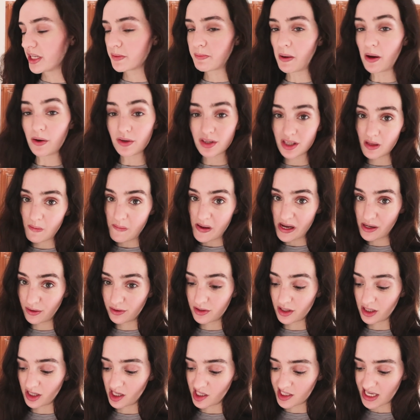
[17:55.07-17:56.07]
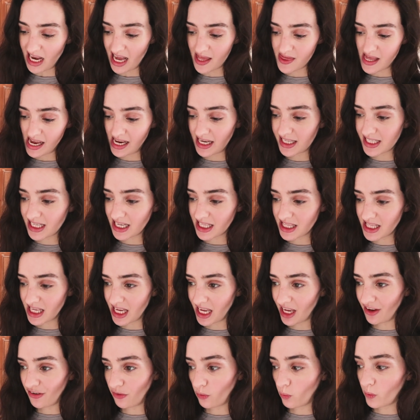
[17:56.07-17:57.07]
spoke to the builders and they said
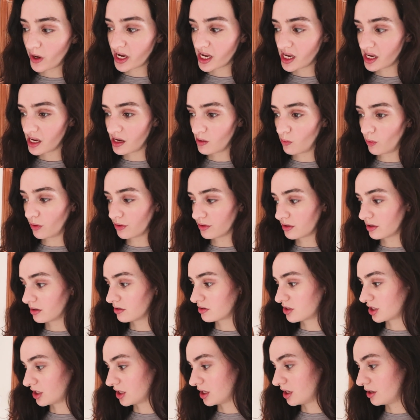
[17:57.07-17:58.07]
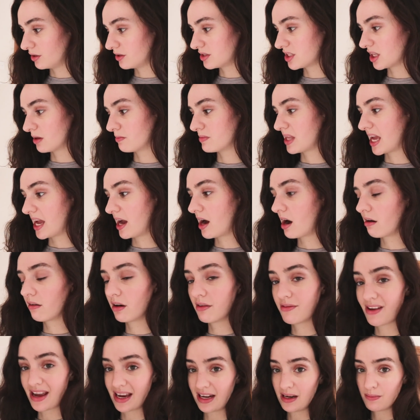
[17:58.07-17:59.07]
that if we want to use them, they are
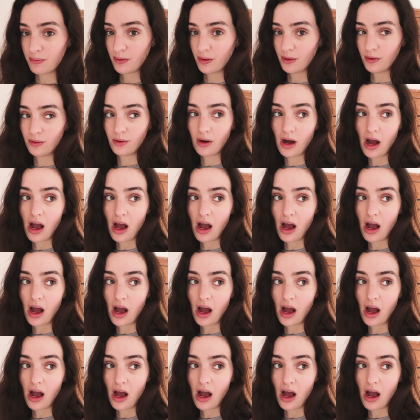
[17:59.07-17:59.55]
available